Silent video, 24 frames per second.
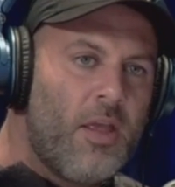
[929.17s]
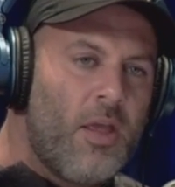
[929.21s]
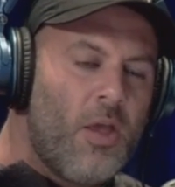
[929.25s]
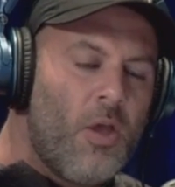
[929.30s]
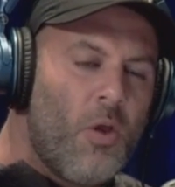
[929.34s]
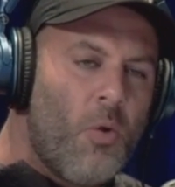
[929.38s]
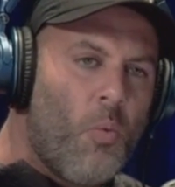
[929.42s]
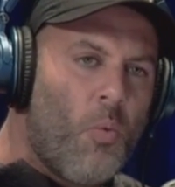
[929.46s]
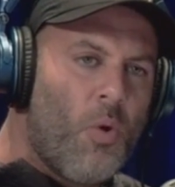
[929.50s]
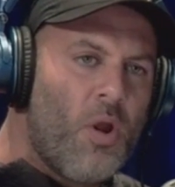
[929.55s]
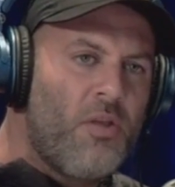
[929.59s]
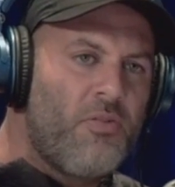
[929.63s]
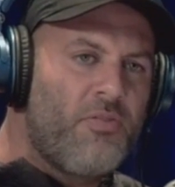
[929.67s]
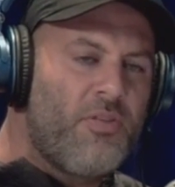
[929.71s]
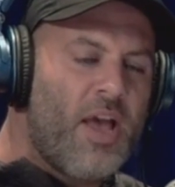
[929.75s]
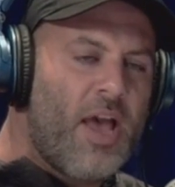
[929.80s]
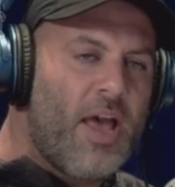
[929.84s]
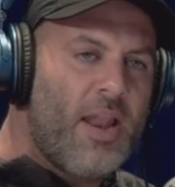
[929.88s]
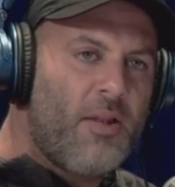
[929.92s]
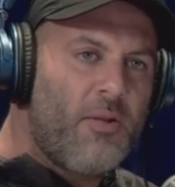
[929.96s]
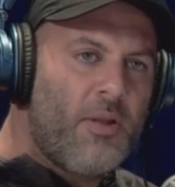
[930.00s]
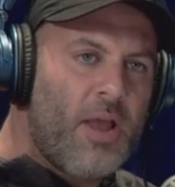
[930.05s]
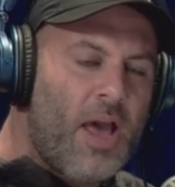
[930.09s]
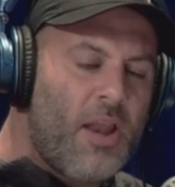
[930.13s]
What is that?
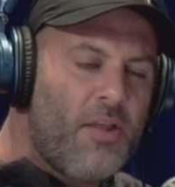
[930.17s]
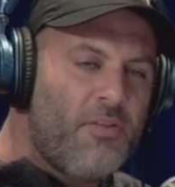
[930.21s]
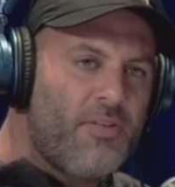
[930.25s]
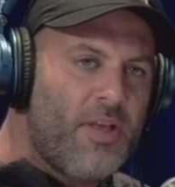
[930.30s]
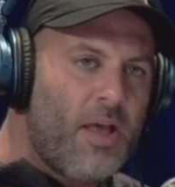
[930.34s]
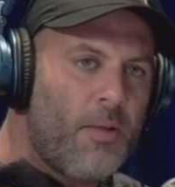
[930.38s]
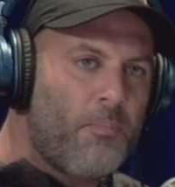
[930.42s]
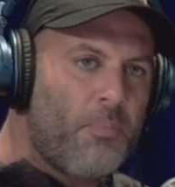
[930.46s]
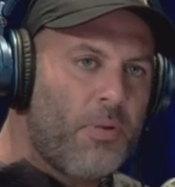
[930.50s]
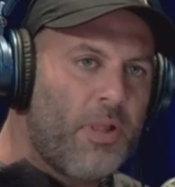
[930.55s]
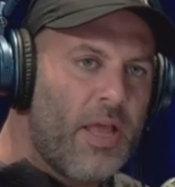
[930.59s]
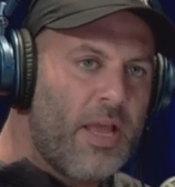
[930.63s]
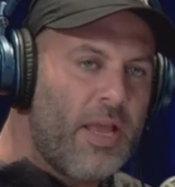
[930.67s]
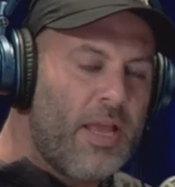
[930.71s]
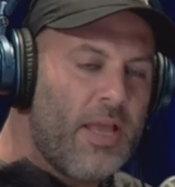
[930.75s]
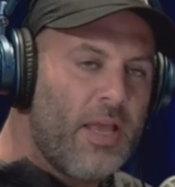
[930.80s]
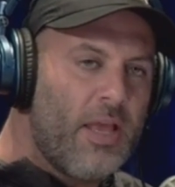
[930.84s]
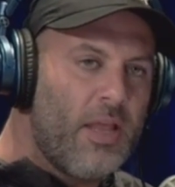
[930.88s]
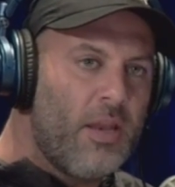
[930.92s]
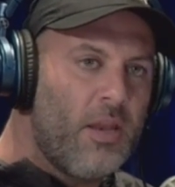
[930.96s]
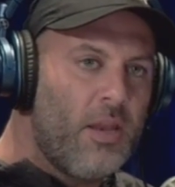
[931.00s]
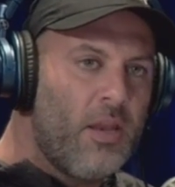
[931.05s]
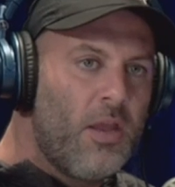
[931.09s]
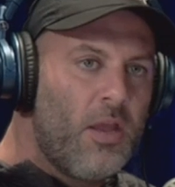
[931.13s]
How does that play
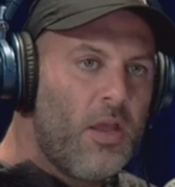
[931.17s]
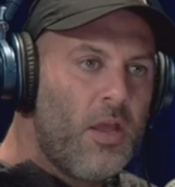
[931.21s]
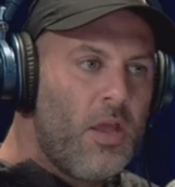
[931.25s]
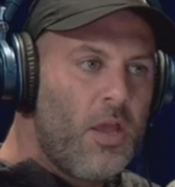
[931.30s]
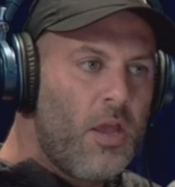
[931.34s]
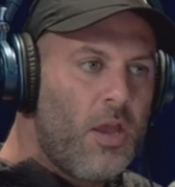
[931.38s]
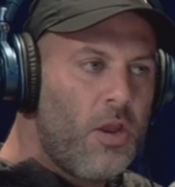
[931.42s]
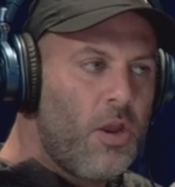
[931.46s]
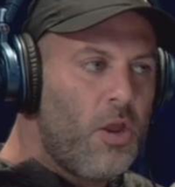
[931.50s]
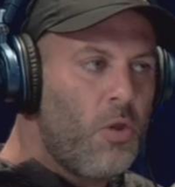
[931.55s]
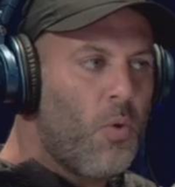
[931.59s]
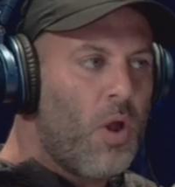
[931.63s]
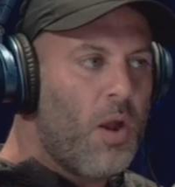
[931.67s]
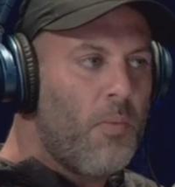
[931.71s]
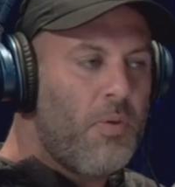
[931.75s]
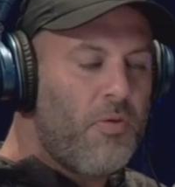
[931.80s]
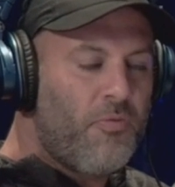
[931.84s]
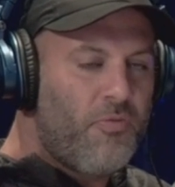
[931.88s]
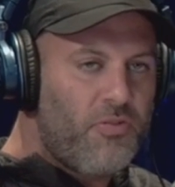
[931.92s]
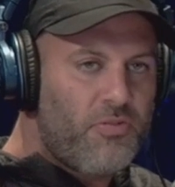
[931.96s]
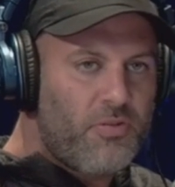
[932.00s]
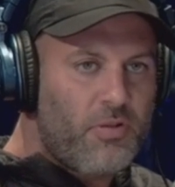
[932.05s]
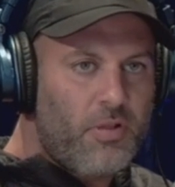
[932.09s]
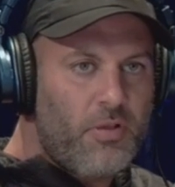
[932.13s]
in? You know, you want to be
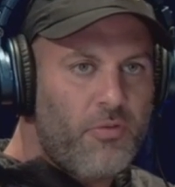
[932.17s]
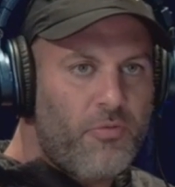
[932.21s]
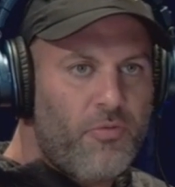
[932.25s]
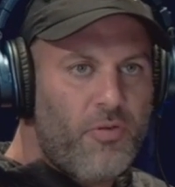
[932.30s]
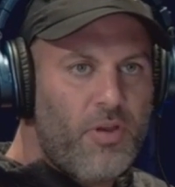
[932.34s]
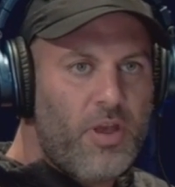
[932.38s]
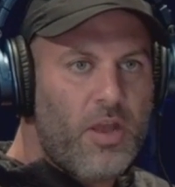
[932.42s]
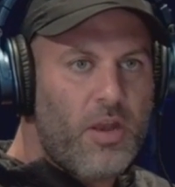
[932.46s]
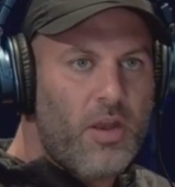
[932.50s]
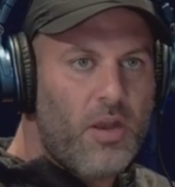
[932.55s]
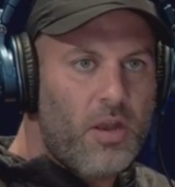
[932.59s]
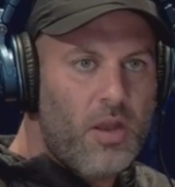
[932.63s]
physically fit.